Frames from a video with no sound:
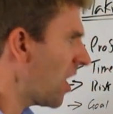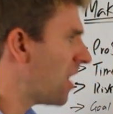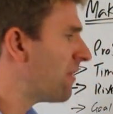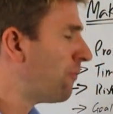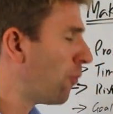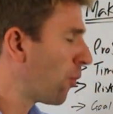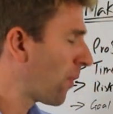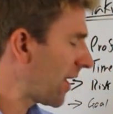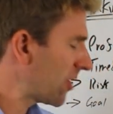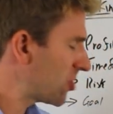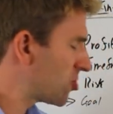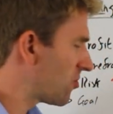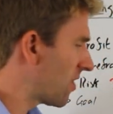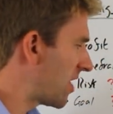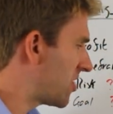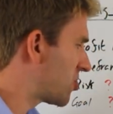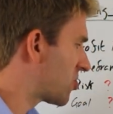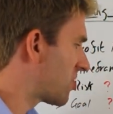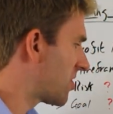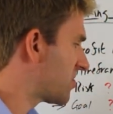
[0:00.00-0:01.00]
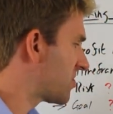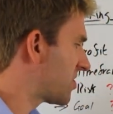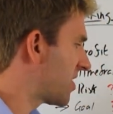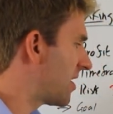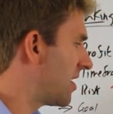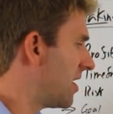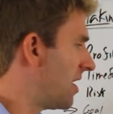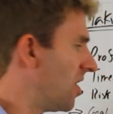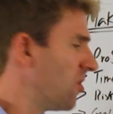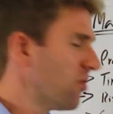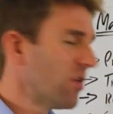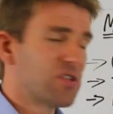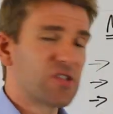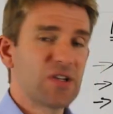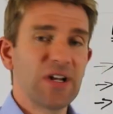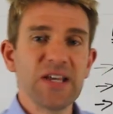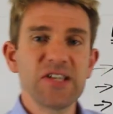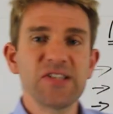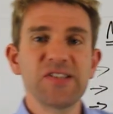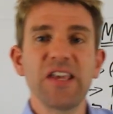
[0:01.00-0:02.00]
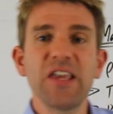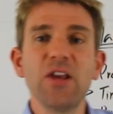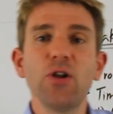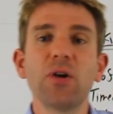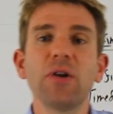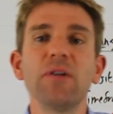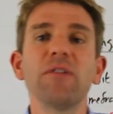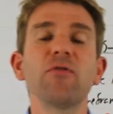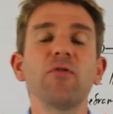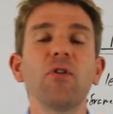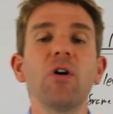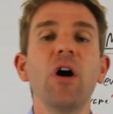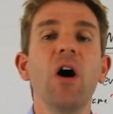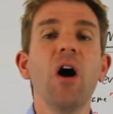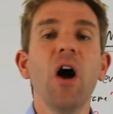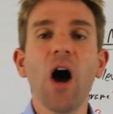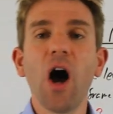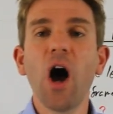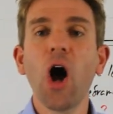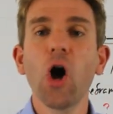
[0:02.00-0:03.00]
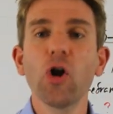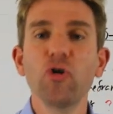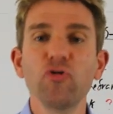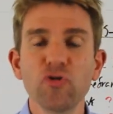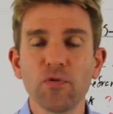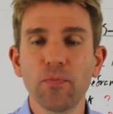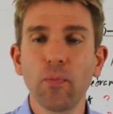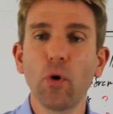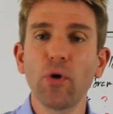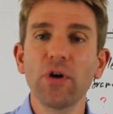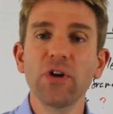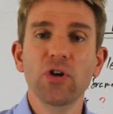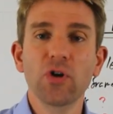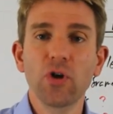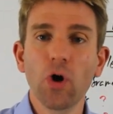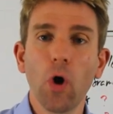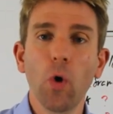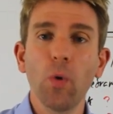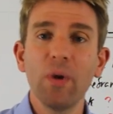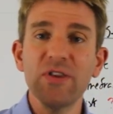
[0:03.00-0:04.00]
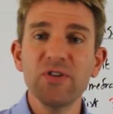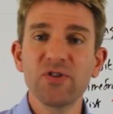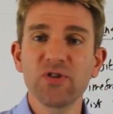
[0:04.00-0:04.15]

for that trade, should I say. Right, so let's say you're looking for a 100 point goal in